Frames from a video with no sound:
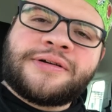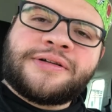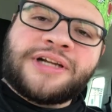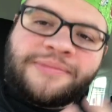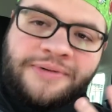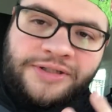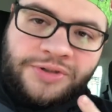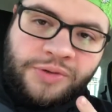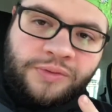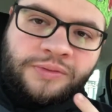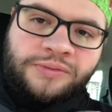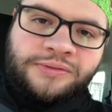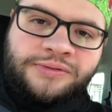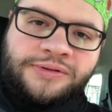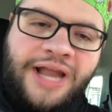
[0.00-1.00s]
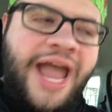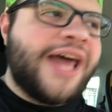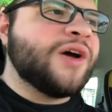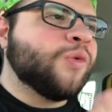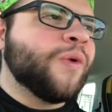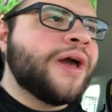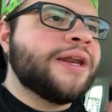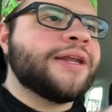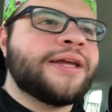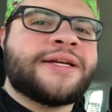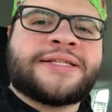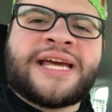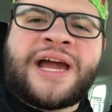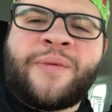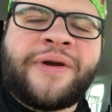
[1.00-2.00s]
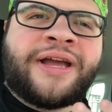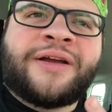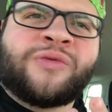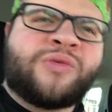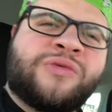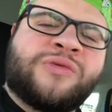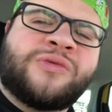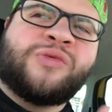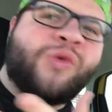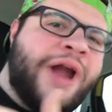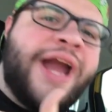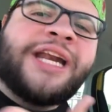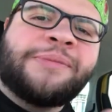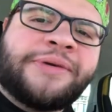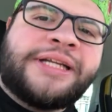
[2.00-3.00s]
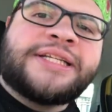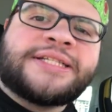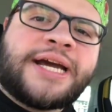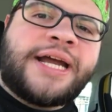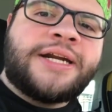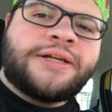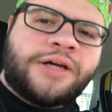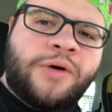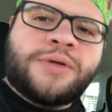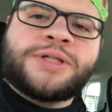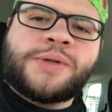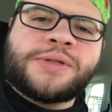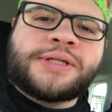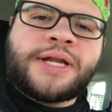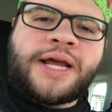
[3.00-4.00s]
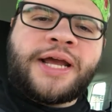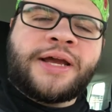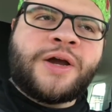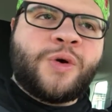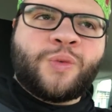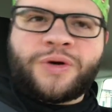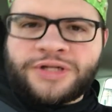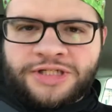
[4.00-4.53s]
Number two. At a Wendy's that we randomly decided to go to today when